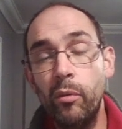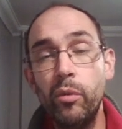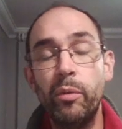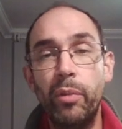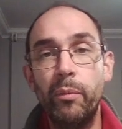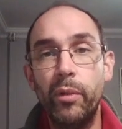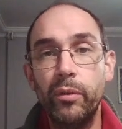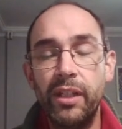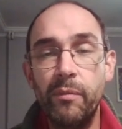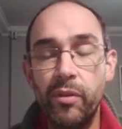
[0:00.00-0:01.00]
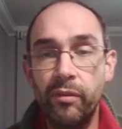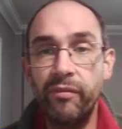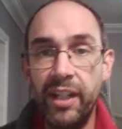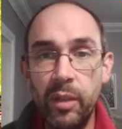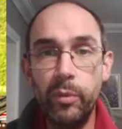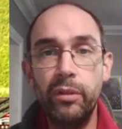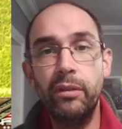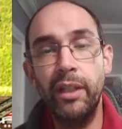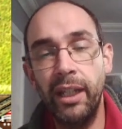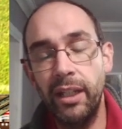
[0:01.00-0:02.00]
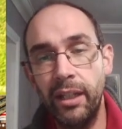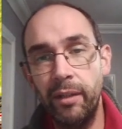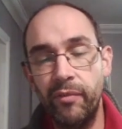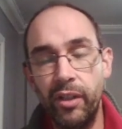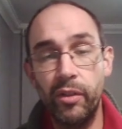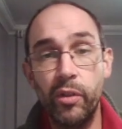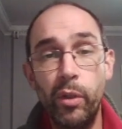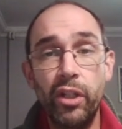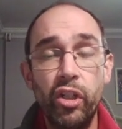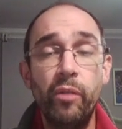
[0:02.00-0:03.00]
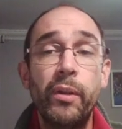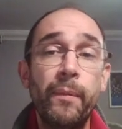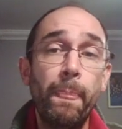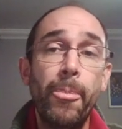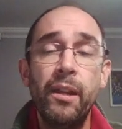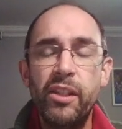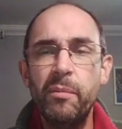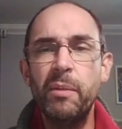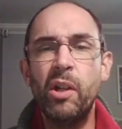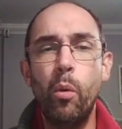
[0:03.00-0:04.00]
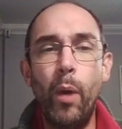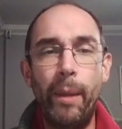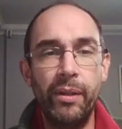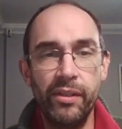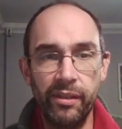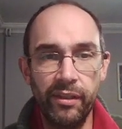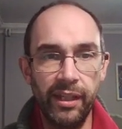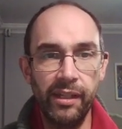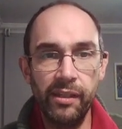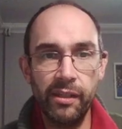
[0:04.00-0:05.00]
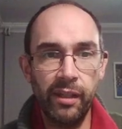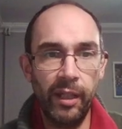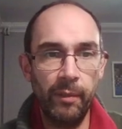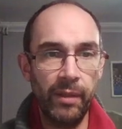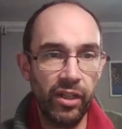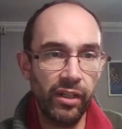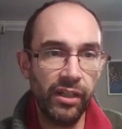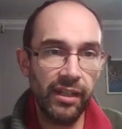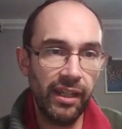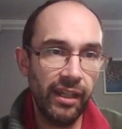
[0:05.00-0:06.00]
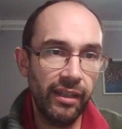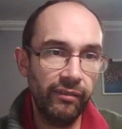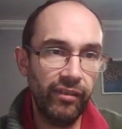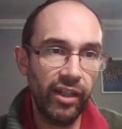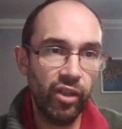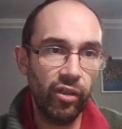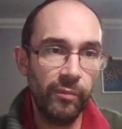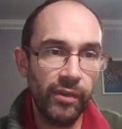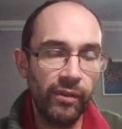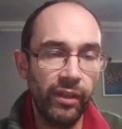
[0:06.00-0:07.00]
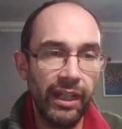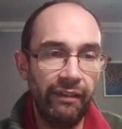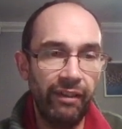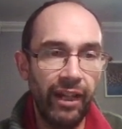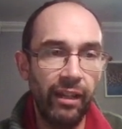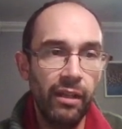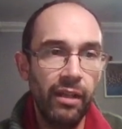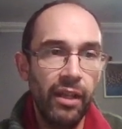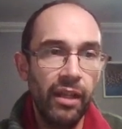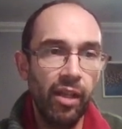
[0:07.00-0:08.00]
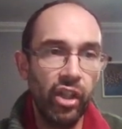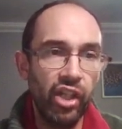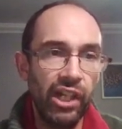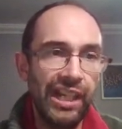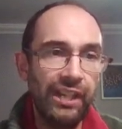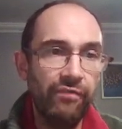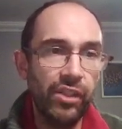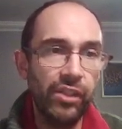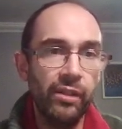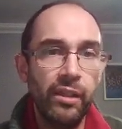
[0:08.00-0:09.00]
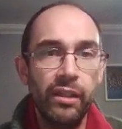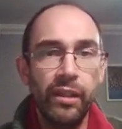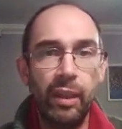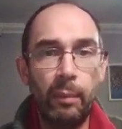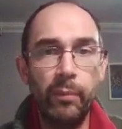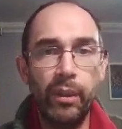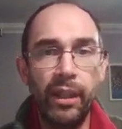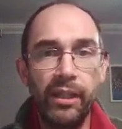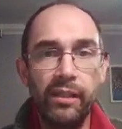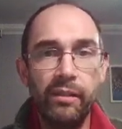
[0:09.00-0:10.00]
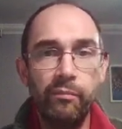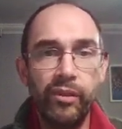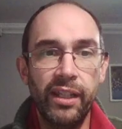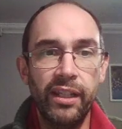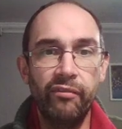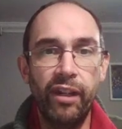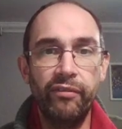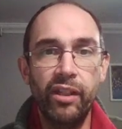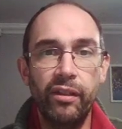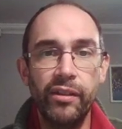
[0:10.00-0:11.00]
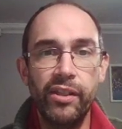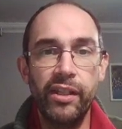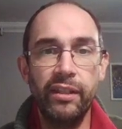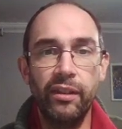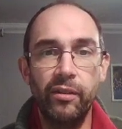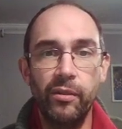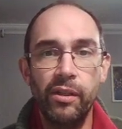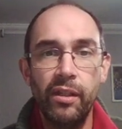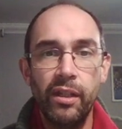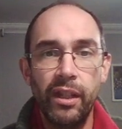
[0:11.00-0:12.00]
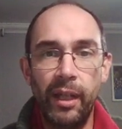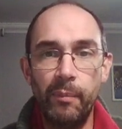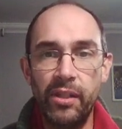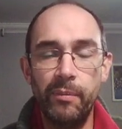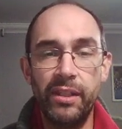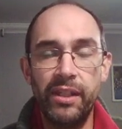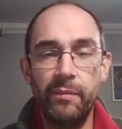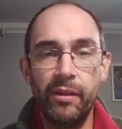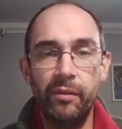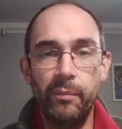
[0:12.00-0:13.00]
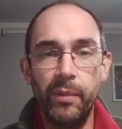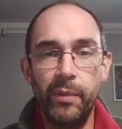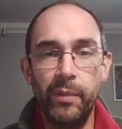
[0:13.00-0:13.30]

All the Blood Bowl teams are available in Virgon's workshop. Some of them have got weapons and things. As you can see here, the flesh columns are carrying large cleavers, but let's pretend the ref can't see those. Some of the teams have got big